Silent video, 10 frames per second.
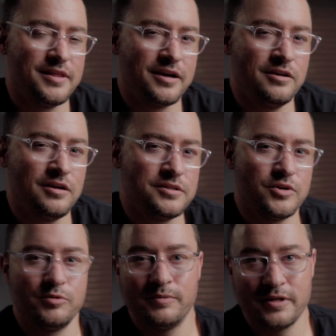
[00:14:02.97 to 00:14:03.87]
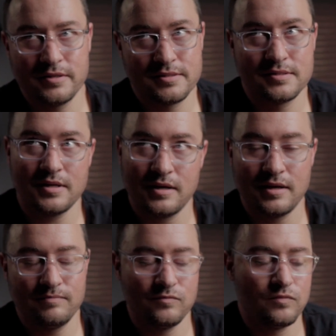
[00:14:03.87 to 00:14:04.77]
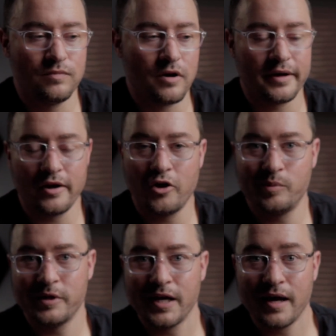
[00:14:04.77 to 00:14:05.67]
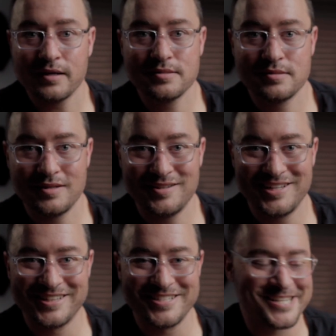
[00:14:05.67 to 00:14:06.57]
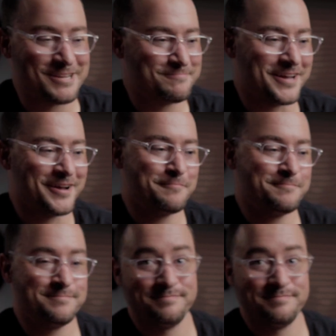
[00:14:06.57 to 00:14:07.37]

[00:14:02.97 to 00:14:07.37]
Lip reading: that could also be because I'm running OBS at the same time.